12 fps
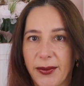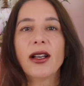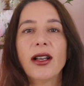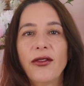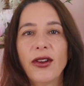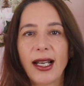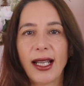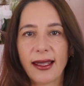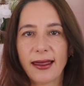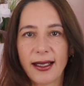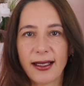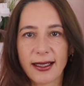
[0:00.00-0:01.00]
Think of it
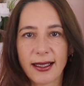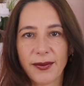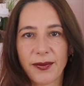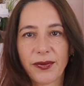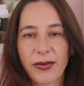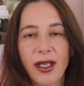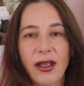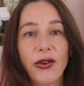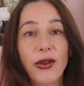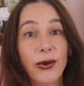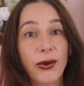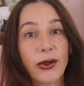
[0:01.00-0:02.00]
like this. If
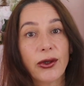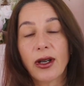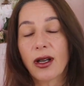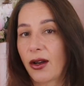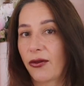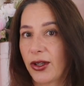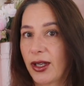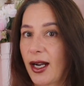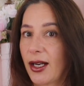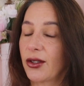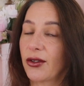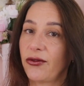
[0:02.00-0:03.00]
you order a coffee
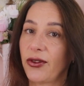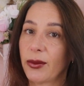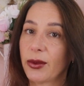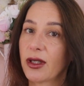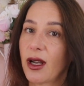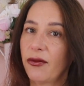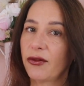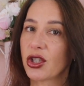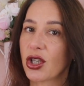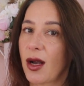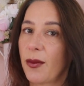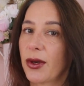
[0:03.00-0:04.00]
at your favorite coffee
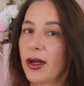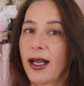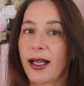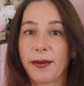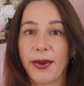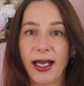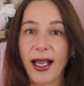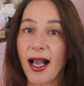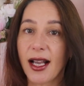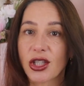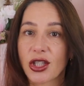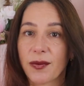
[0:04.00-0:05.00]
shop and pay
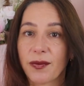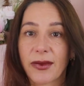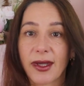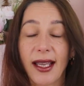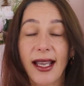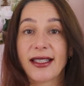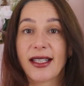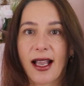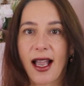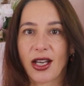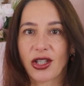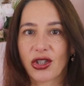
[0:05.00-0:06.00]
cash, it's a
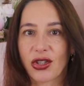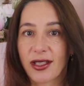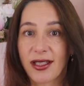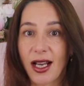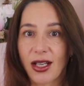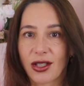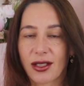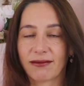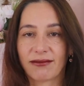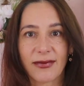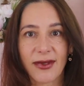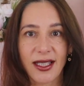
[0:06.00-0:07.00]
cash transaction.
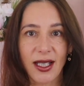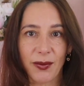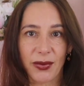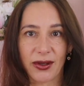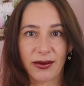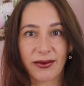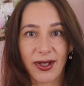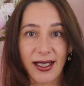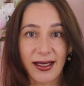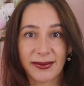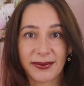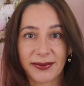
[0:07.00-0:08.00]
Simple,
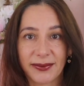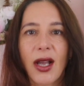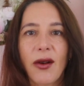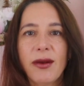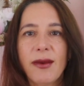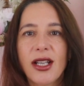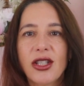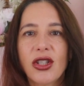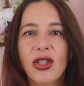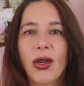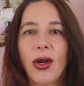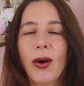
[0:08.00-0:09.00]
right? Now
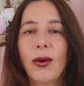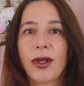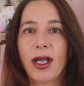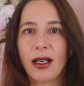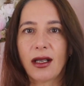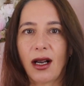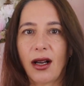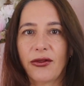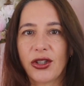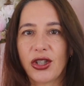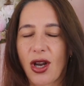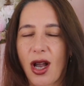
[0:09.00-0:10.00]
imagine you own a
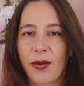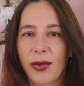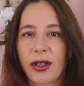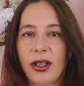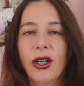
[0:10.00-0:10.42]
coffee shop.